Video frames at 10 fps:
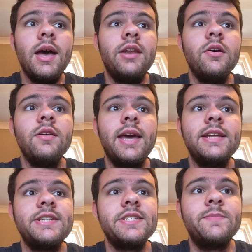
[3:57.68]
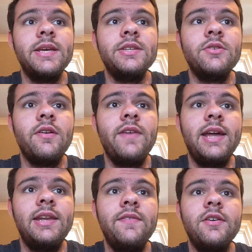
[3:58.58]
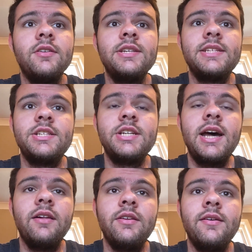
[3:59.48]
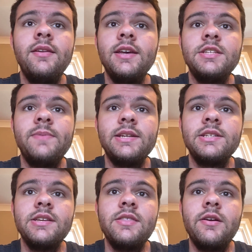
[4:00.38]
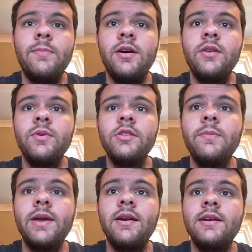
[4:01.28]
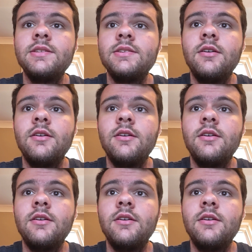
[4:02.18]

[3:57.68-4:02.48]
Adult HSPs who have had difficulties in childhood, especially their bond their parents,